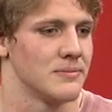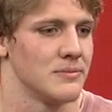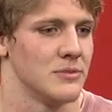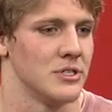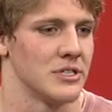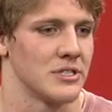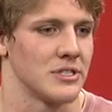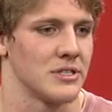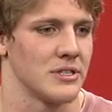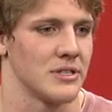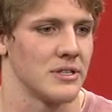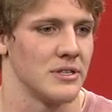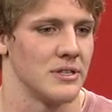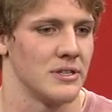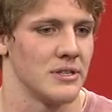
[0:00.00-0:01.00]
Just
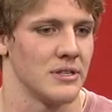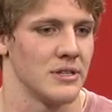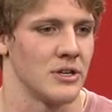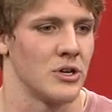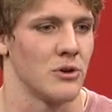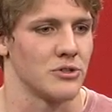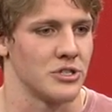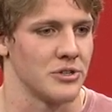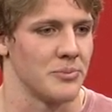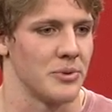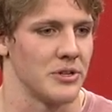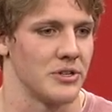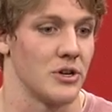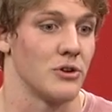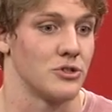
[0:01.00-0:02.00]
the
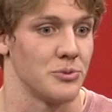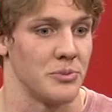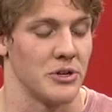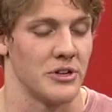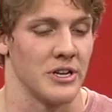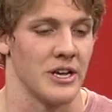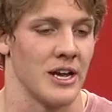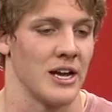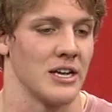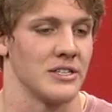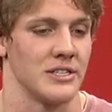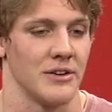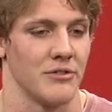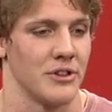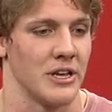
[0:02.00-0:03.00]
coachability he
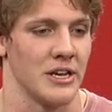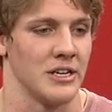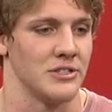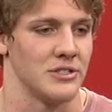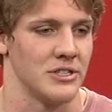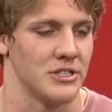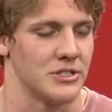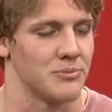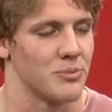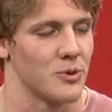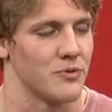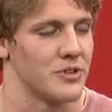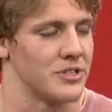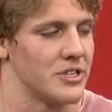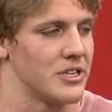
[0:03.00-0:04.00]
has, everything he's
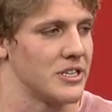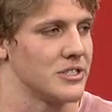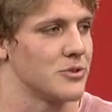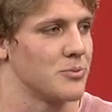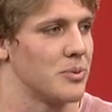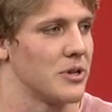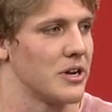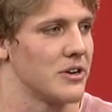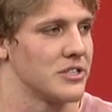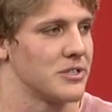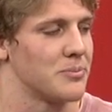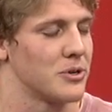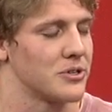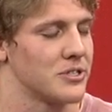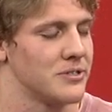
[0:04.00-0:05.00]
improved and done as a player, as a
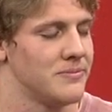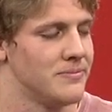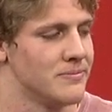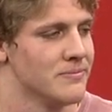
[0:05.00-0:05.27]
person.